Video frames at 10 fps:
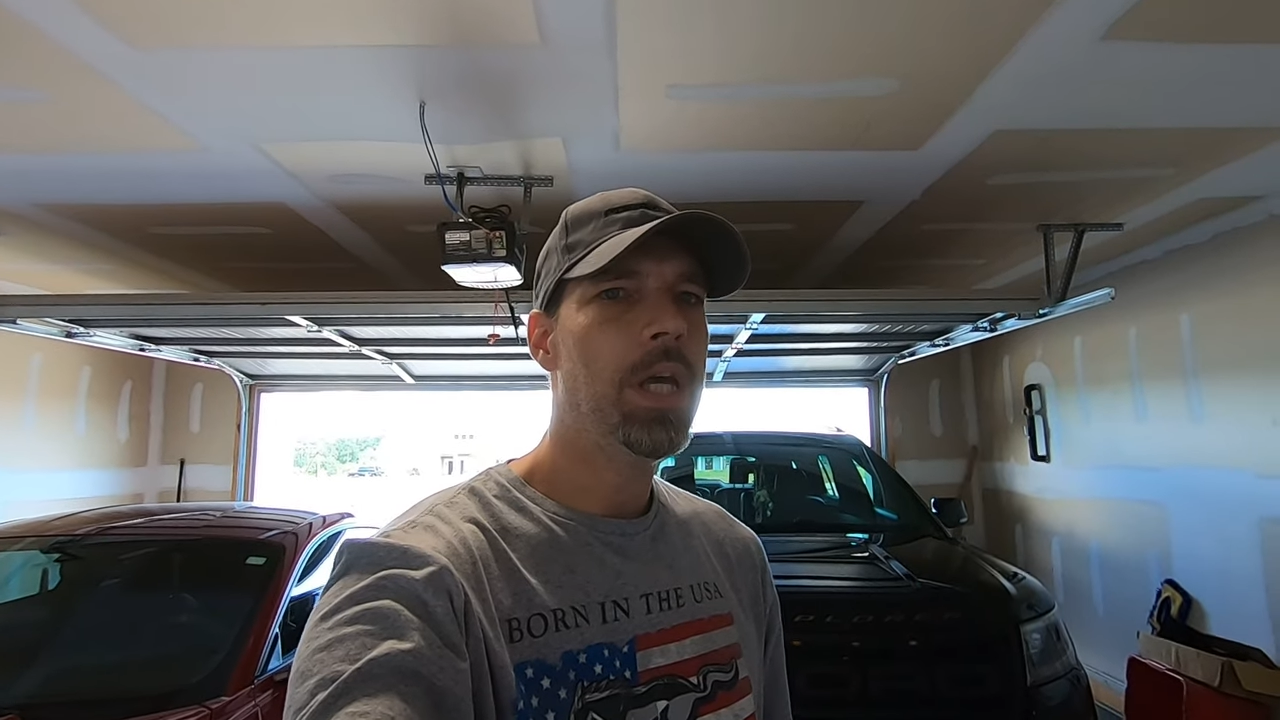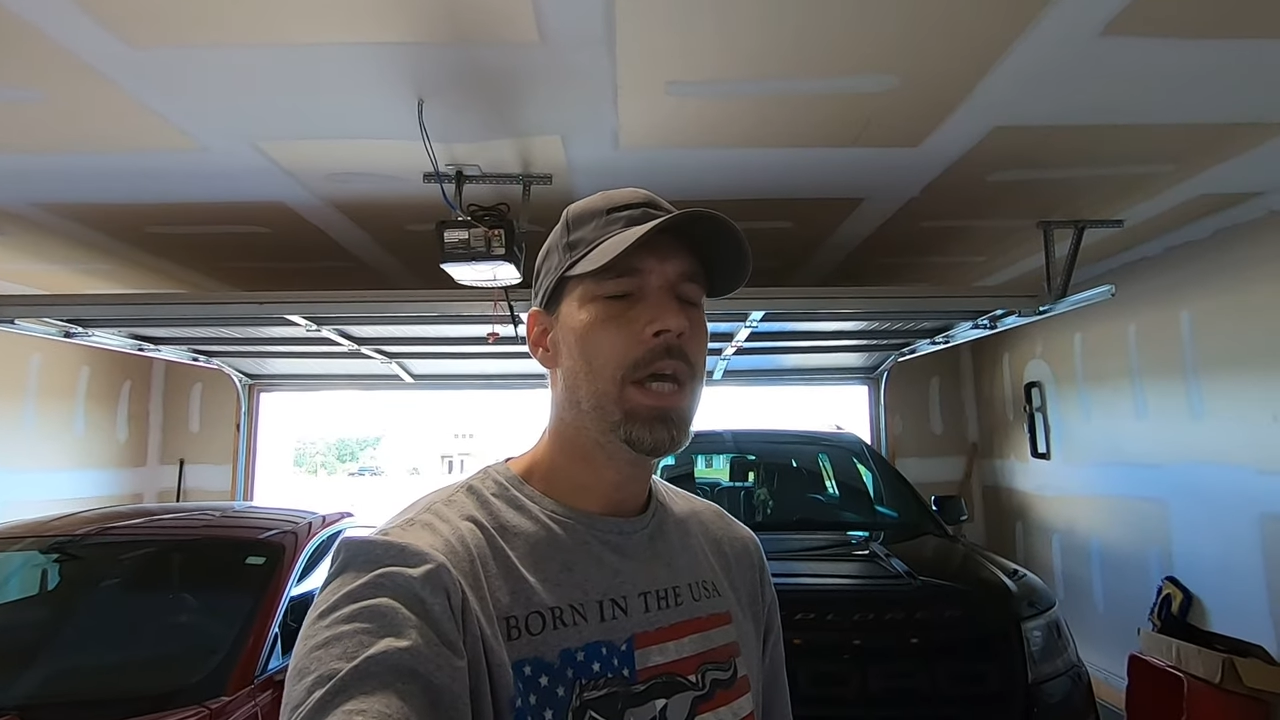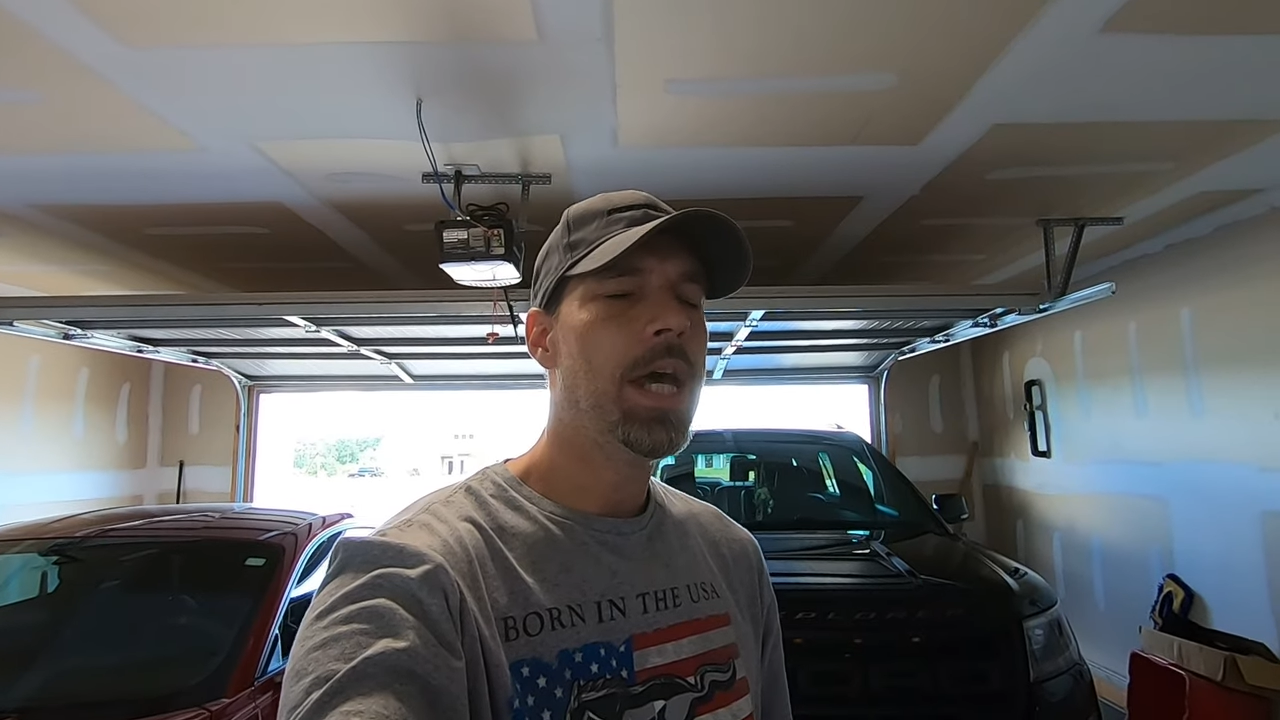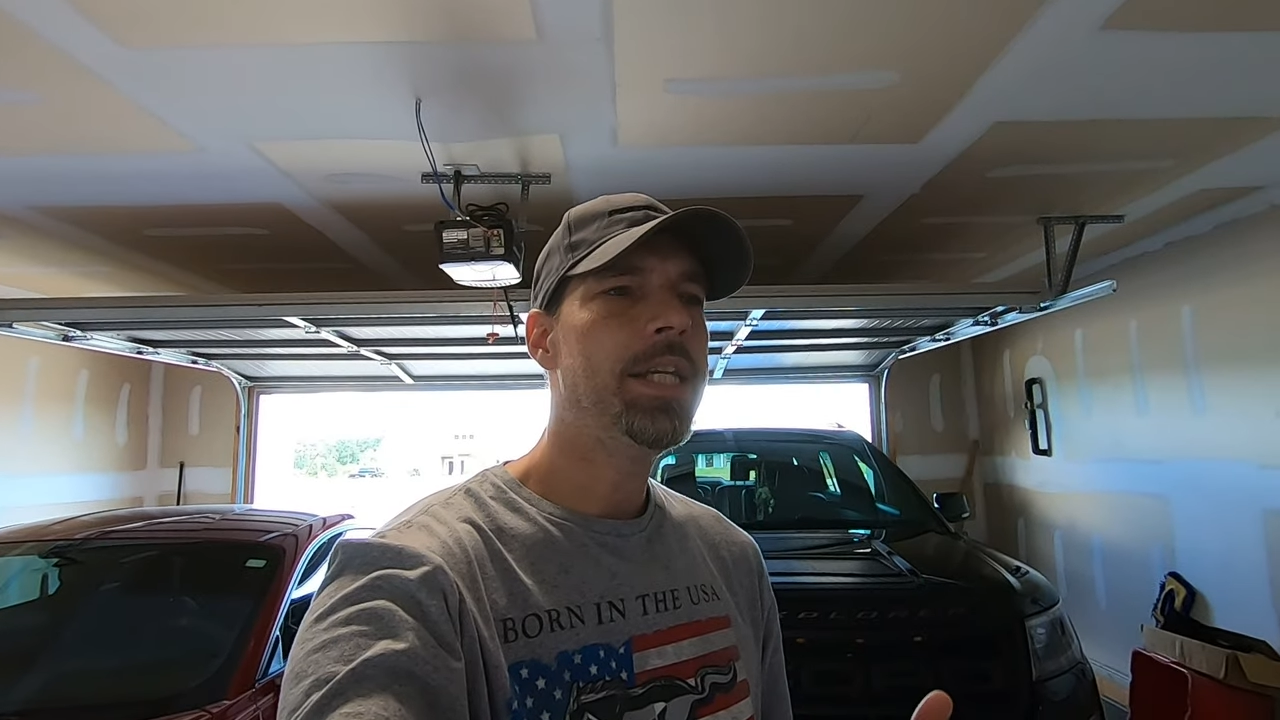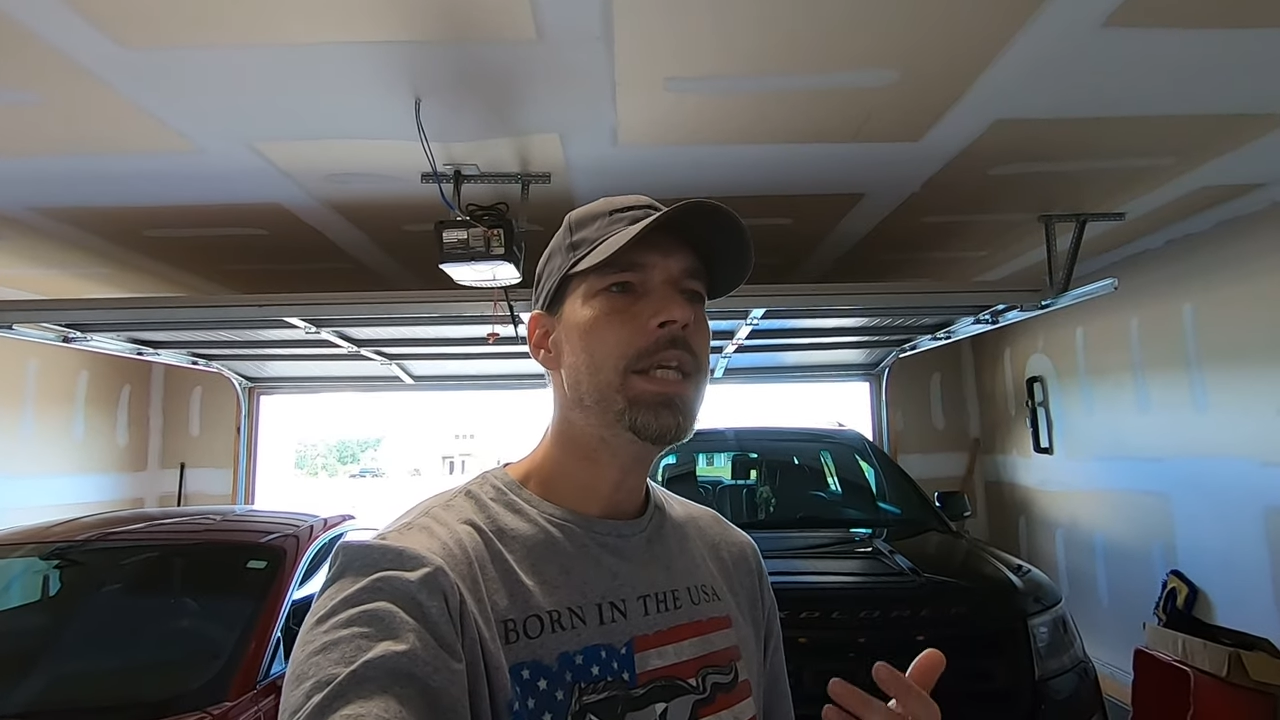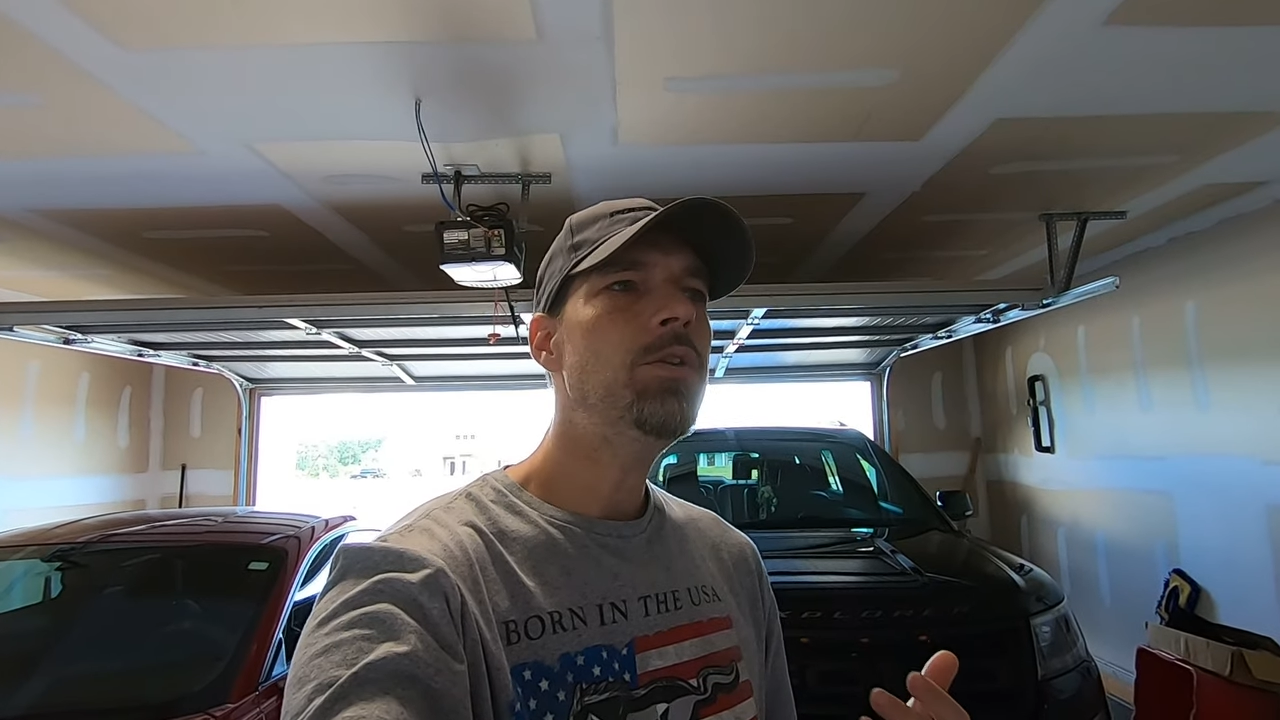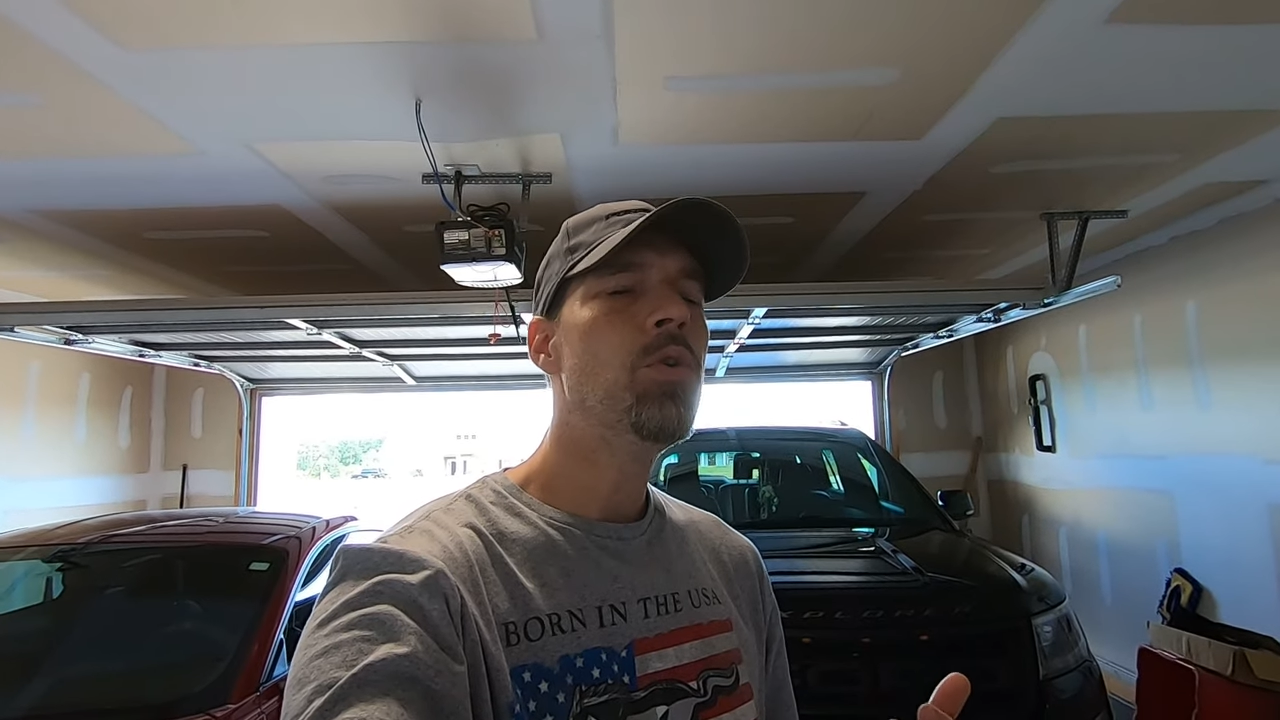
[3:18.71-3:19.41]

uh, I did